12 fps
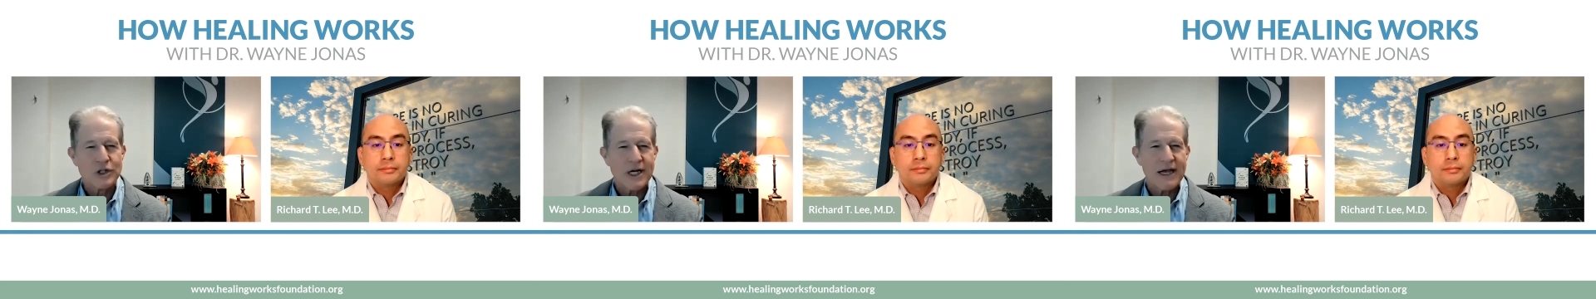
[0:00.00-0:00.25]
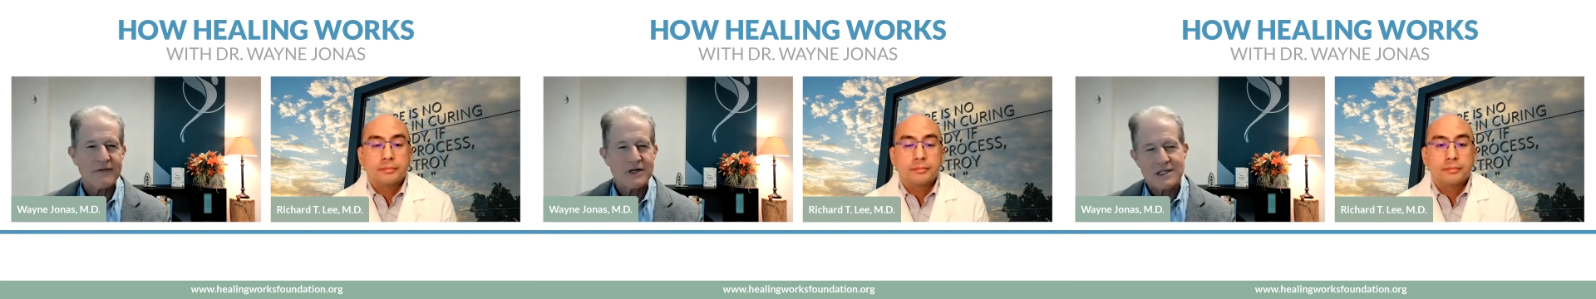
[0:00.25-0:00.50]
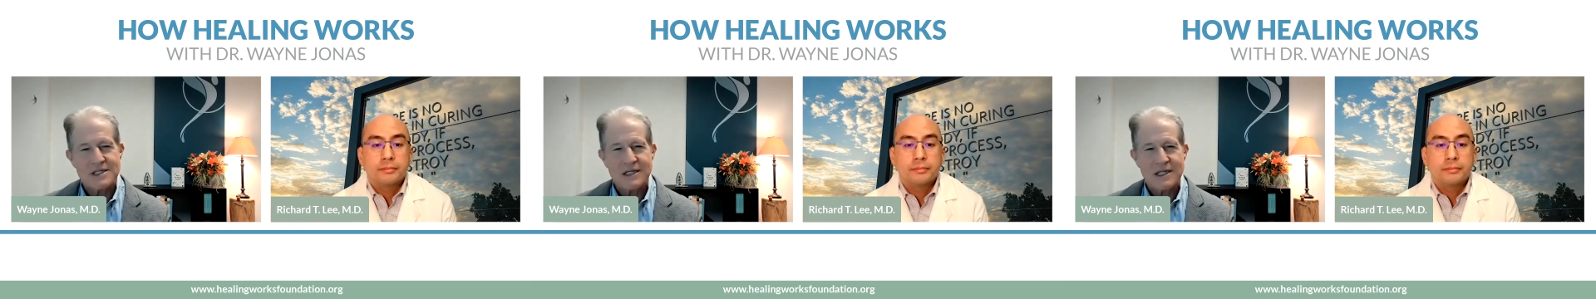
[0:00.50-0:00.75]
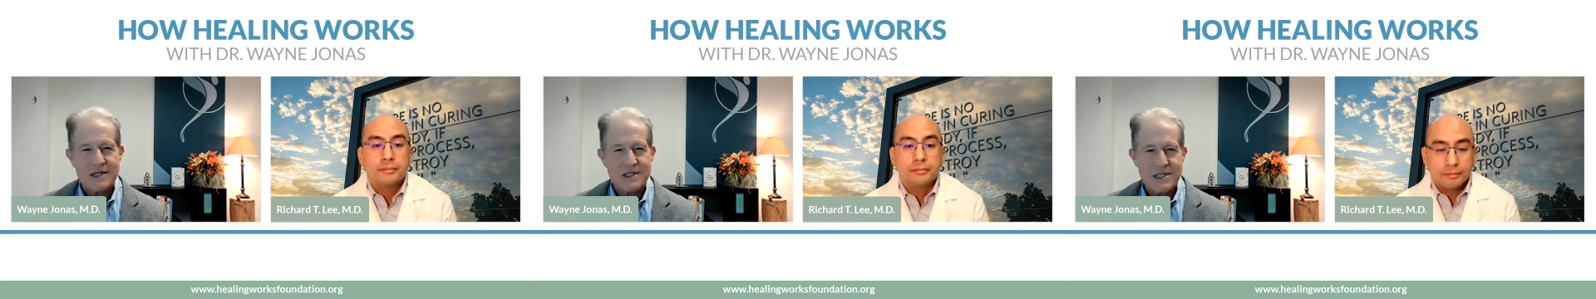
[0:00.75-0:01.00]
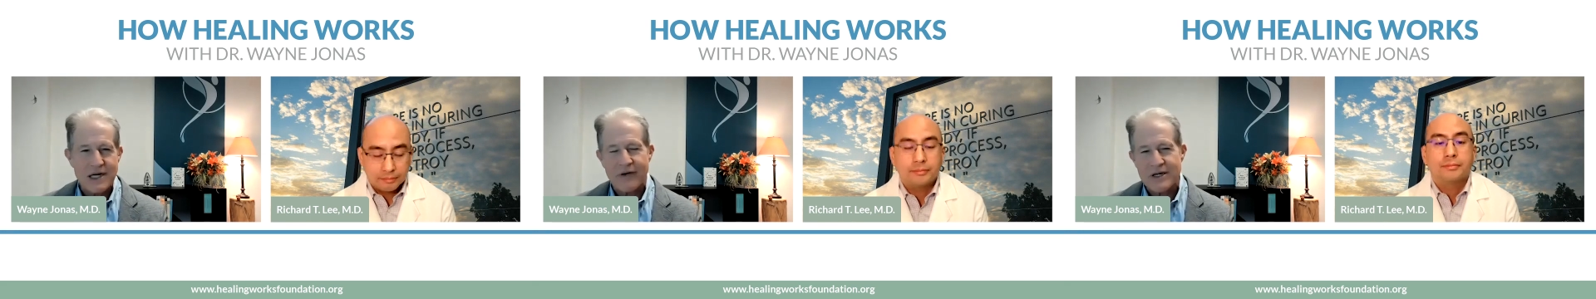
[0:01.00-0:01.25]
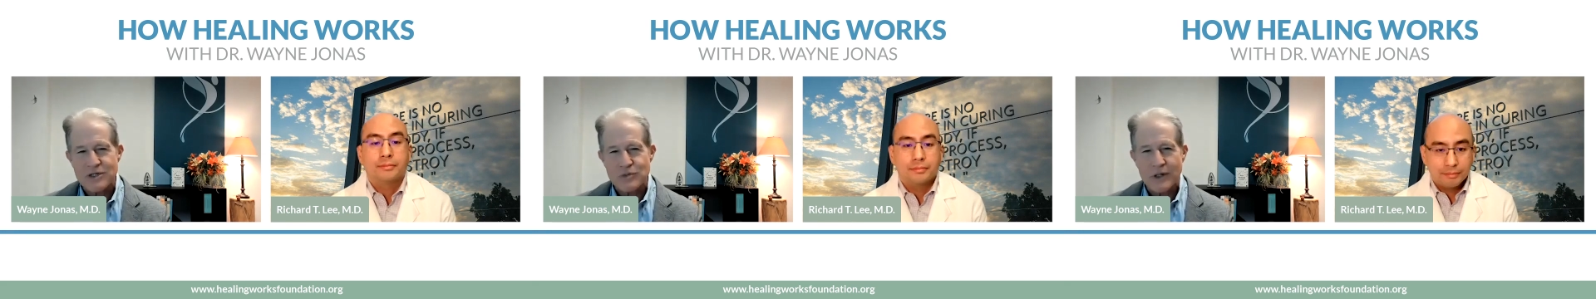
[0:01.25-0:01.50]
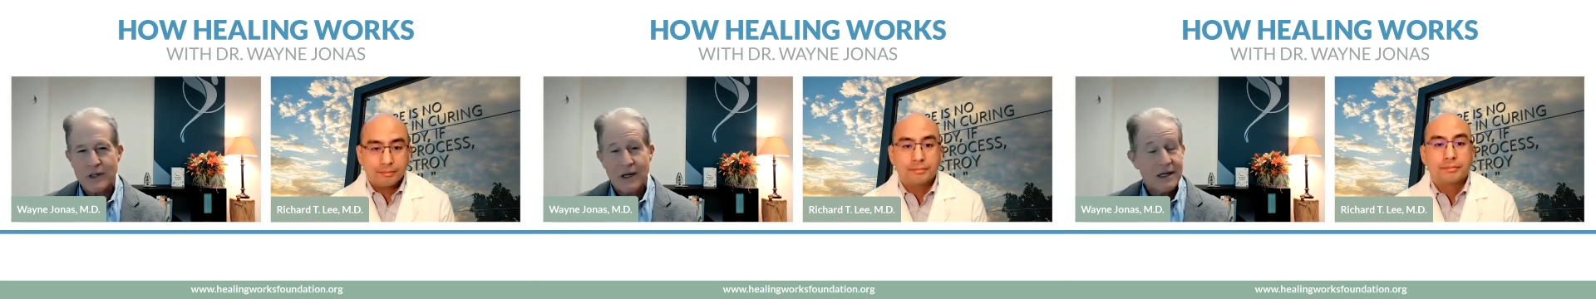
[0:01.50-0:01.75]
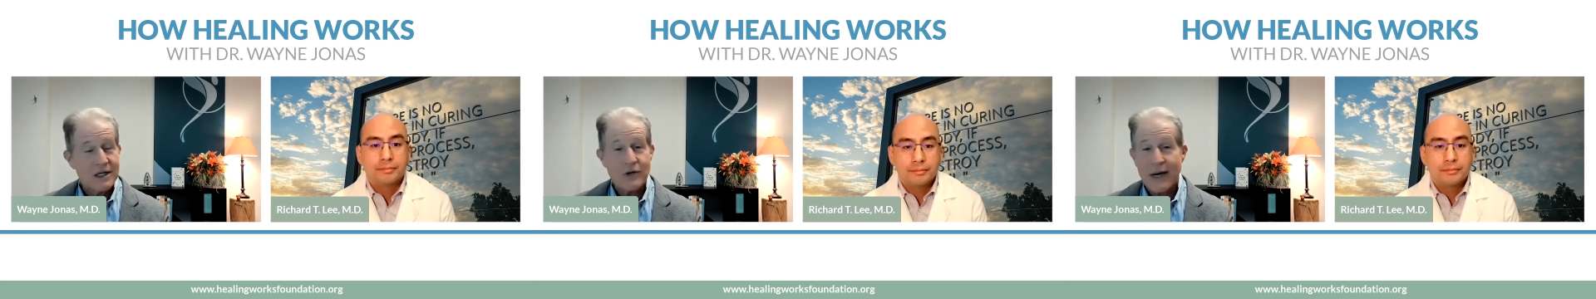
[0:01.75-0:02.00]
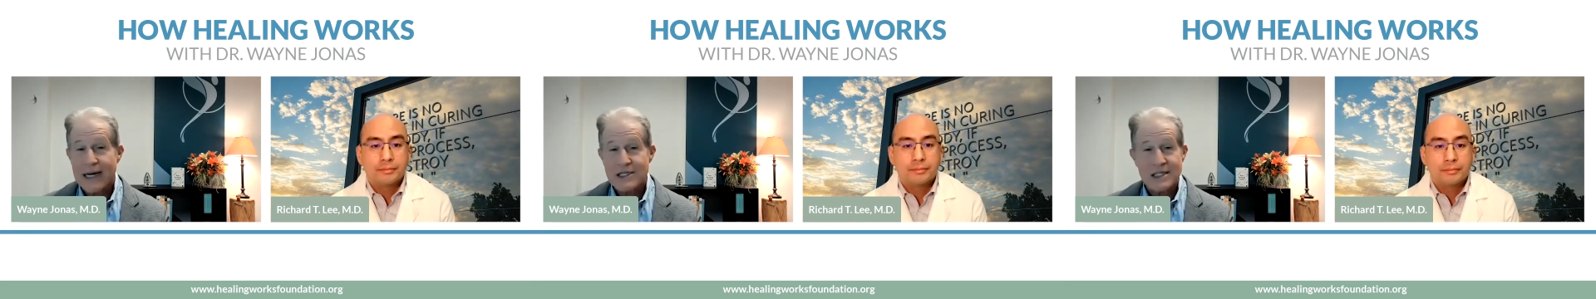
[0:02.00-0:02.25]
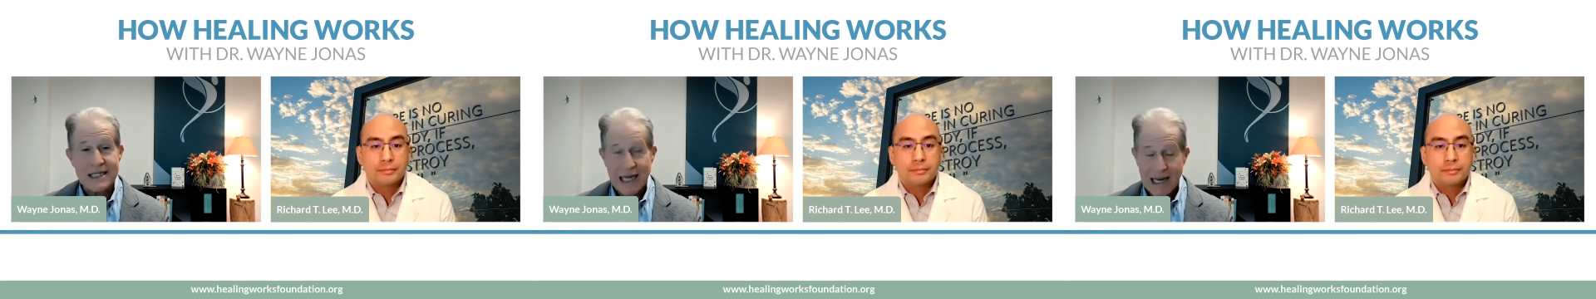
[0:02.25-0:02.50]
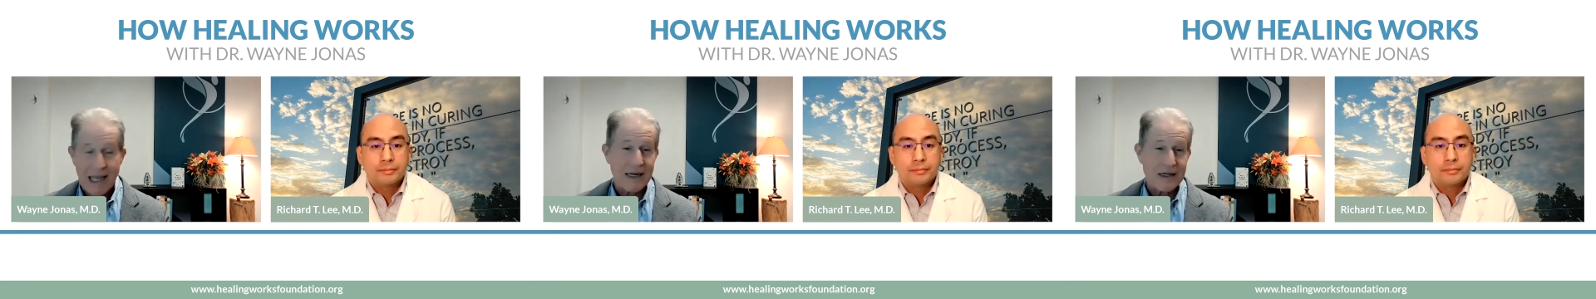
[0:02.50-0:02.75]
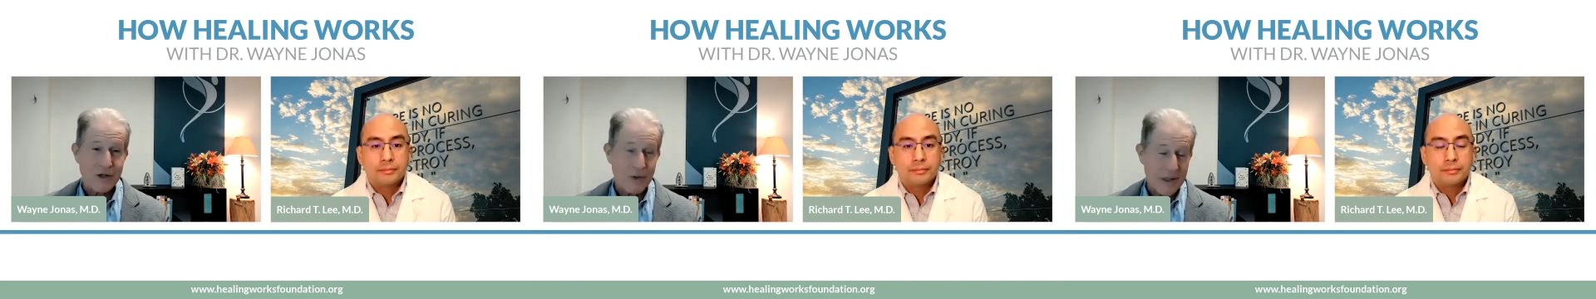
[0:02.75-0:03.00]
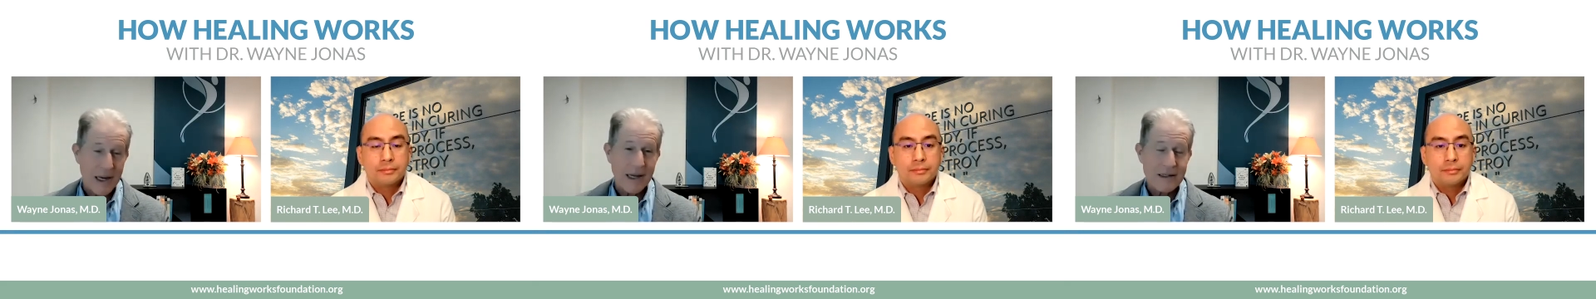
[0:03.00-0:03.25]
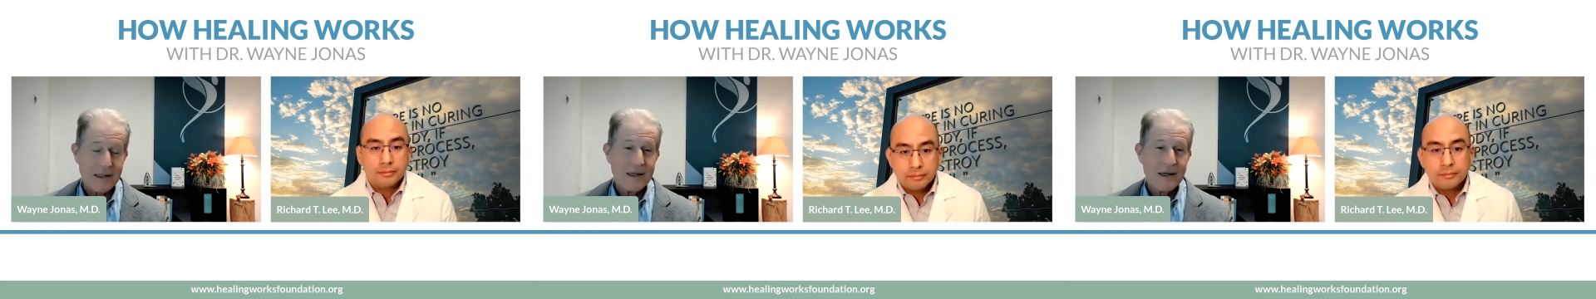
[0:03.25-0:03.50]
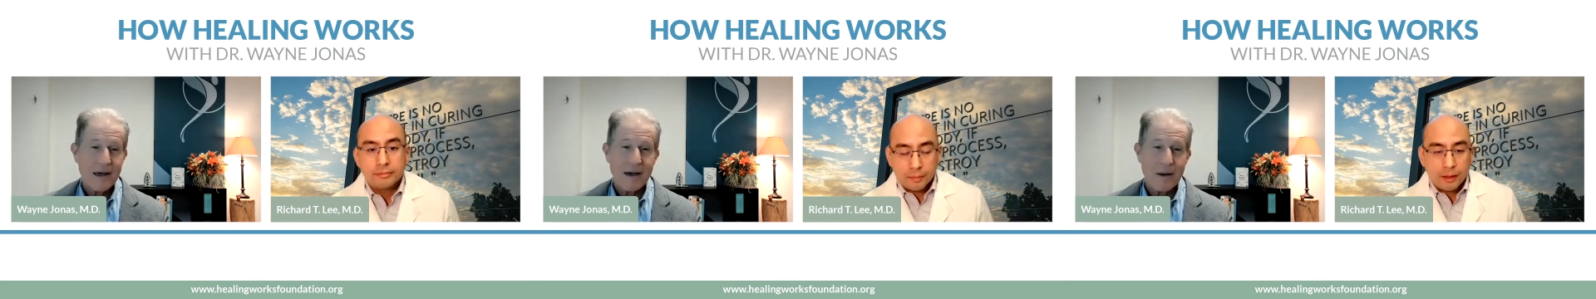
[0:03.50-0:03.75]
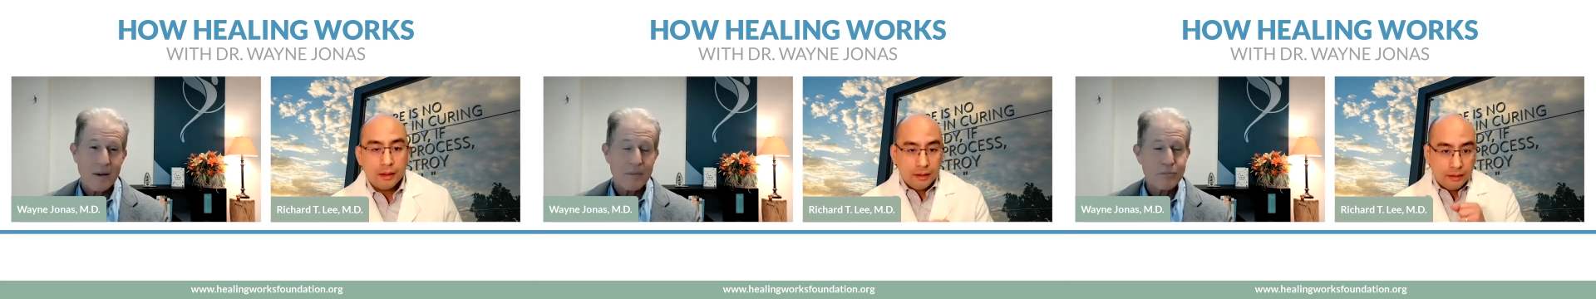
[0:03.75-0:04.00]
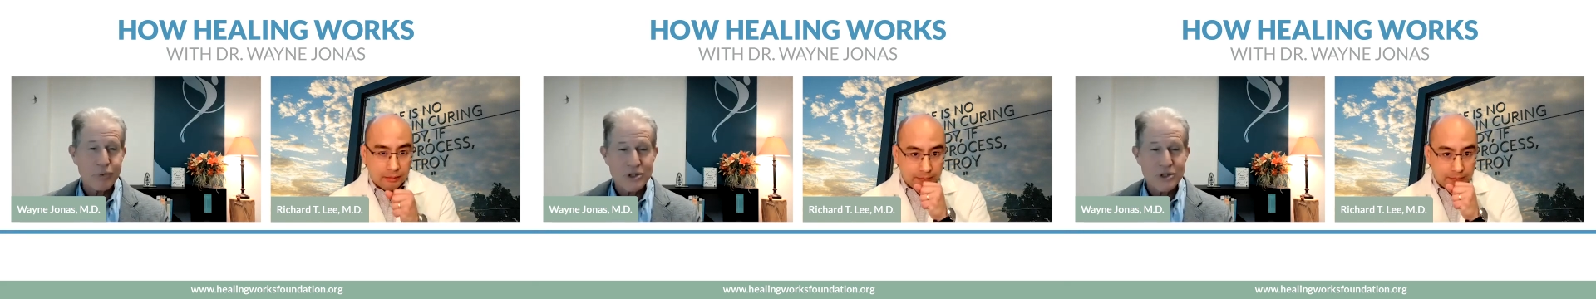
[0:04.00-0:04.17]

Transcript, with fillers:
Speaker 1: good evidence in these areas when you actually can't create um,